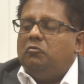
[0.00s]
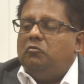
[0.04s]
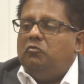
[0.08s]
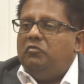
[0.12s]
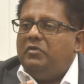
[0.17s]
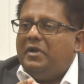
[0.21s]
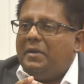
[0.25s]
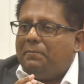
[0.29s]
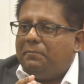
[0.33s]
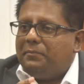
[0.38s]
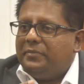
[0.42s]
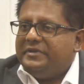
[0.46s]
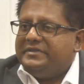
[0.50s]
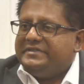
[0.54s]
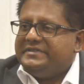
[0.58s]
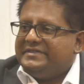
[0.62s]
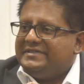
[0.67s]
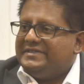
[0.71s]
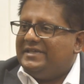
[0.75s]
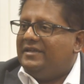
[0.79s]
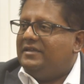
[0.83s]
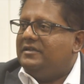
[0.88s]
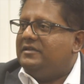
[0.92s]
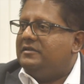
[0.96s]

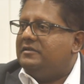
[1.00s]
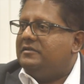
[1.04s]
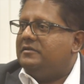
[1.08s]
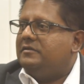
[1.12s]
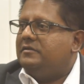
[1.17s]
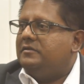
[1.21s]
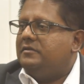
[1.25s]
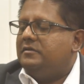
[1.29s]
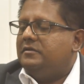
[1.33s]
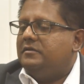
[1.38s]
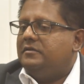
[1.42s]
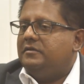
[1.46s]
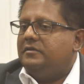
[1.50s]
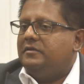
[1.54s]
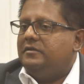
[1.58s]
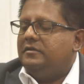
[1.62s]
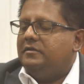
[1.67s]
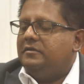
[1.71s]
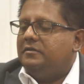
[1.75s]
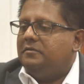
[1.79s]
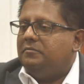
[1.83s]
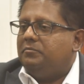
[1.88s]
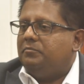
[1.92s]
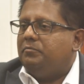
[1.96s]
represent
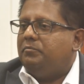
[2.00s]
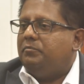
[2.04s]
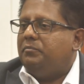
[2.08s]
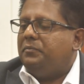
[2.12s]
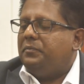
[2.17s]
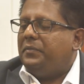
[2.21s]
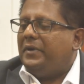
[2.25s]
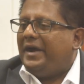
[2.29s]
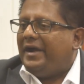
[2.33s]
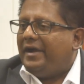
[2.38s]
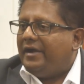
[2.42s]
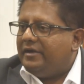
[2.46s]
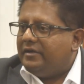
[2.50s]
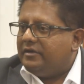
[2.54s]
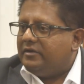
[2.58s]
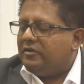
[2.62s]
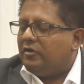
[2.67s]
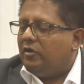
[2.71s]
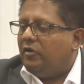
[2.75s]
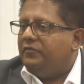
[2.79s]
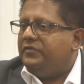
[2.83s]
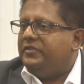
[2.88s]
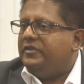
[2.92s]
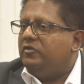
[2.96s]
part
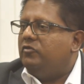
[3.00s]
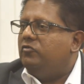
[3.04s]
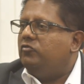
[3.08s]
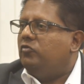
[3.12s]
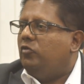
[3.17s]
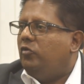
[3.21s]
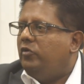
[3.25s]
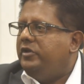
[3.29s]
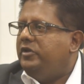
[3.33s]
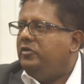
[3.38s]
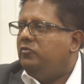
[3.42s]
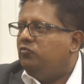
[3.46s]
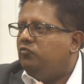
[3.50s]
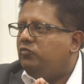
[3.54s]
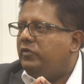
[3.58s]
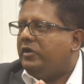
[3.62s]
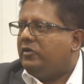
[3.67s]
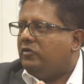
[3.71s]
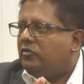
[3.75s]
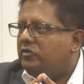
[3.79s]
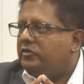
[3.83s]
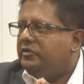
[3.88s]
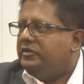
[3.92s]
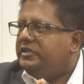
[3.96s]
of the growing
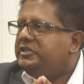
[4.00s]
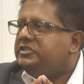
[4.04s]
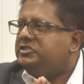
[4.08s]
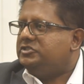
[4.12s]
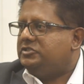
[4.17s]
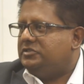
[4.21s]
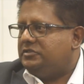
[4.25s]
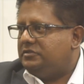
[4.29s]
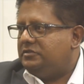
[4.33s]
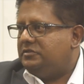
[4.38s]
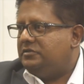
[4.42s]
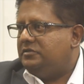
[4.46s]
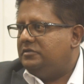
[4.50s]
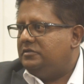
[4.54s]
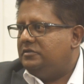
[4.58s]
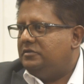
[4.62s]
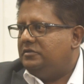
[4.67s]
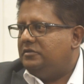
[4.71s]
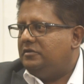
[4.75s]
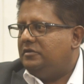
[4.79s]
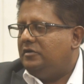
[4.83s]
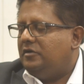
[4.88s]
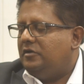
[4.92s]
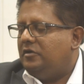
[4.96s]
recognition
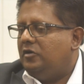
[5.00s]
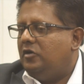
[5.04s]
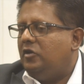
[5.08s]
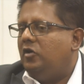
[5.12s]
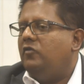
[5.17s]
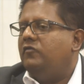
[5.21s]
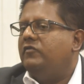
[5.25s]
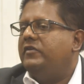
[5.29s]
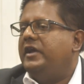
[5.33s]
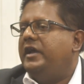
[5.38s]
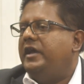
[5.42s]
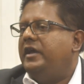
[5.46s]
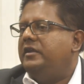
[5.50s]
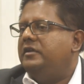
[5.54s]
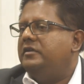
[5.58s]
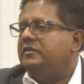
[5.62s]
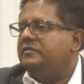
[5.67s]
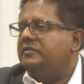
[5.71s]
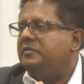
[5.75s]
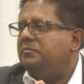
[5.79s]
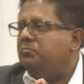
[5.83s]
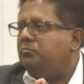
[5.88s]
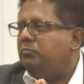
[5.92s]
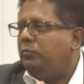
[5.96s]
of
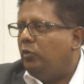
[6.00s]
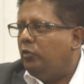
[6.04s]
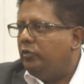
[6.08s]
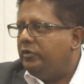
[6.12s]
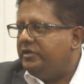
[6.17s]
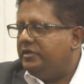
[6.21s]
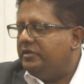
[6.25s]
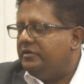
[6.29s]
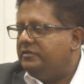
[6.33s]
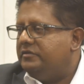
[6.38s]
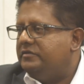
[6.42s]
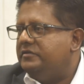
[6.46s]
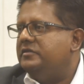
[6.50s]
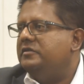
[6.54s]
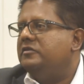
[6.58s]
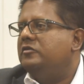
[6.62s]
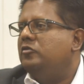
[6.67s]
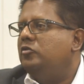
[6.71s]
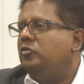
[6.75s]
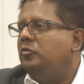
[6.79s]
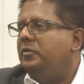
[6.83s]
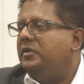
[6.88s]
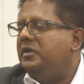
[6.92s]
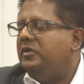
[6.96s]
Guyana's importance in
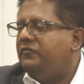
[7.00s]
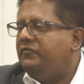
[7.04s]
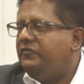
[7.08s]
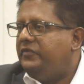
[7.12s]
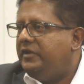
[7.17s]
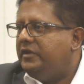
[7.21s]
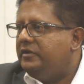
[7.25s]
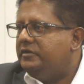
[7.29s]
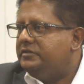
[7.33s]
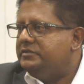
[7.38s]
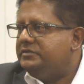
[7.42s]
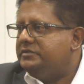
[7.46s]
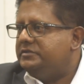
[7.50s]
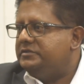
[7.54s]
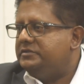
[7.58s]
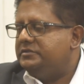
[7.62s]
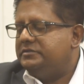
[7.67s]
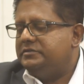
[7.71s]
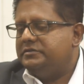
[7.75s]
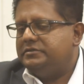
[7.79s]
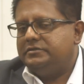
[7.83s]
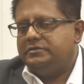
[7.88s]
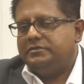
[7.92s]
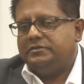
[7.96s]
global affairs,
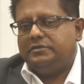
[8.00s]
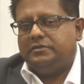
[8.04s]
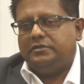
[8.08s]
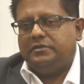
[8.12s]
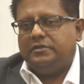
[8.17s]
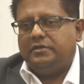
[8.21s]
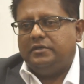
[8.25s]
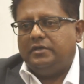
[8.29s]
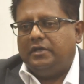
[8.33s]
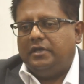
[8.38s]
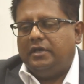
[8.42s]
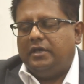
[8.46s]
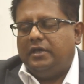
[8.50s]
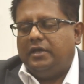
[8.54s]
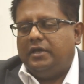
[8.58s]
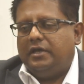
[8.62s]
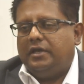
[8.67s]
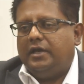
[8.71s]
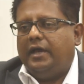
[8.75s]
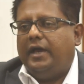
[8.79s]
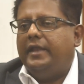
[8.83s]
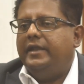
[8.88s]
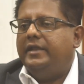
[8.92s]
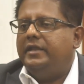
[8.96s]

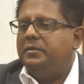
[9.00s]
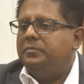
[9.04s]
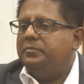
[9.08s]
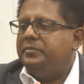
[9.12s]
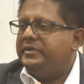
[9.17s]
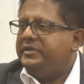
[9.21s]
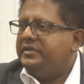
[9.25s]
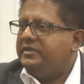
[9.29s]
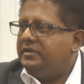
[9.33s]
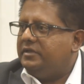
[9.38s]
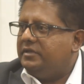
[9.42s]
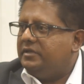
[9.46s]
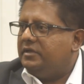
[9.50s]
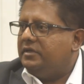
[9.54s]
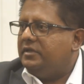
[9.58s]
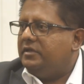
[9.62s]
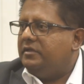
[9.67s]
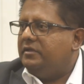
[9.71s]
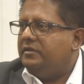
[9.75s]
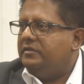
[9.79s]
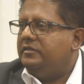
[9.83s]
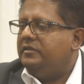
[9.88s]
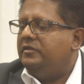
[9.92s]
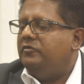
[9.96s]
and in
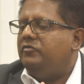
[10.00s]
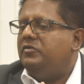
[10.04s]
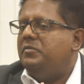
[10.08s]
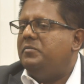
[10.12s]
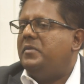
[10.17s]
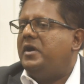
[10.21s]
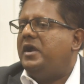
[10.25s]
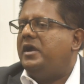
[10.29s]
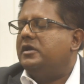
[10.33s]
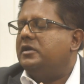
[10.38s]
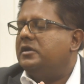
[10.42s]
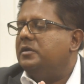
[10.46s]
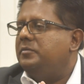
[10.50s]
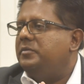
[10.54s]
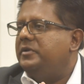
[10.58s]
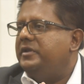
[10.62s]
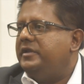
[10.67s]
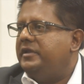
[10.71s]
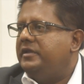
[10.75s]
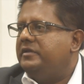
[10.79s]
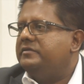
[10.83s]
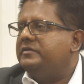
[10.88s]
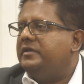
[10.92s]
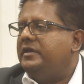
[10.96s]
particular the remarkable
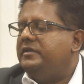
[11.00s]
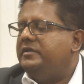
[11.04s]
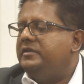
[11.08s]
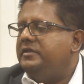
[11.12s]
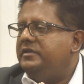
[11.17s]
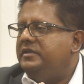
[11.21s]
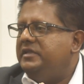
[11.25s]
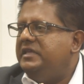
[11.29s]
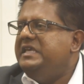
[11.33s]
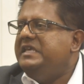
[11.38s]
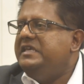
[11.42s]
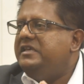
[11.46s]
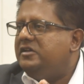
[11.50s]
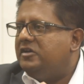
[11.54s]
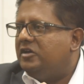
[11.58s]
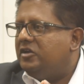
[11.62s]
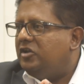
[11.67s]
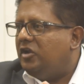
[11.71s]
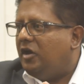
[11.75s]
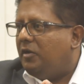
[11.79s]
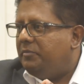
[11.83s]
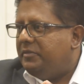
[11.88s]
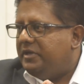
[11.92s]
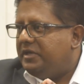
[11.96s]
and exciting
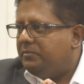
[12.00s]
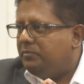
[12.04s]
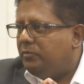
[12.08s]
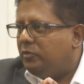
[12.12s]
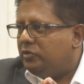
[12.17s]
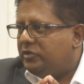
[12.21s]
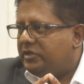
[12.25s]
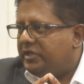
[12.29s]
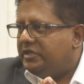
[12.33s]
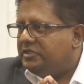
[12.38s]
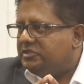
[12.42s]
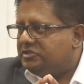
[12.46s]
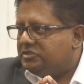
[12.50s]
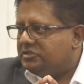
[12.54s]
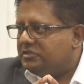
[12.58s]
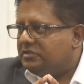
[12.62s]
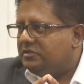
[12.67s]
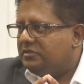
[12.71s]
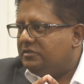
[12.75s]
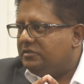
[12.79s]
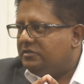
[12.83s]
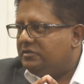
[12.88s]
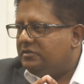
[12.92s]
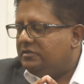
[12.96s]
economic potential
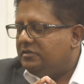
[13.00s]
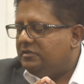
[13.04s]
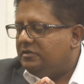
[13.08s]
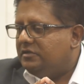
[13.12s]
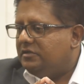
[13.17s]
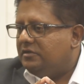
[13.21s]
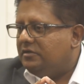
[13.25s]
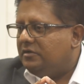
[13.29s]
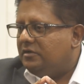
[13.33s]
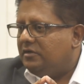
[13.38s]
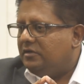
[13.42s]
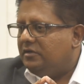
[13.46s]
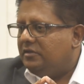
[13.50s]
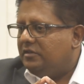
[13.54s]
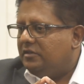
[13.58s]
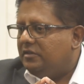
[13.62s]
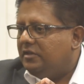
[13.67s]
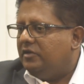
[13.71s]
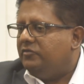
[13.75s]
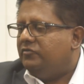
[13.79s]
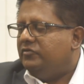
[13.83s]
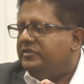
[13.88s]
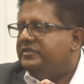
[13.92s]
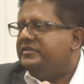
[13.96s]

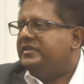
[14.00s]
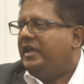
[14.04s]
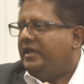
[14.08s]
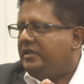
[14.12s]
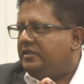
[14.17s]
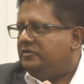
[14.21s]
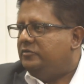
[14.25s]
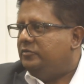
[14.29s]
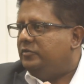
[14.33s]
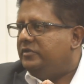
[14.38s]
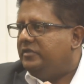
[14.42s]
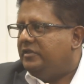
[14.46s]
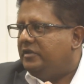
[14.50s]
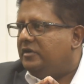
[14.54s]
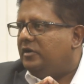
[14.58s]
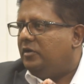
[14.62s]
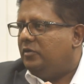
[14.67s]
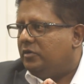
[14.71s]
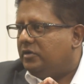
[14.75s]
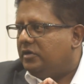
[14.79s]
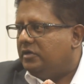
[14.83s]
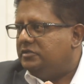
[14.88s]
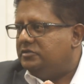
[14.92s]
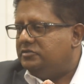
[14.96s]
that resides within
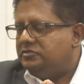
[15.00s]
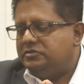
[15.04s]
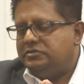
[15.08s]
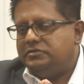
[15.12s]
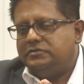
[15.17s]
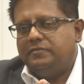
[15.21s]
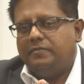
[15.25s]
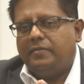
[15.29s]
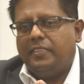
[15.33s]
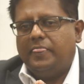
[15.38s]
our country.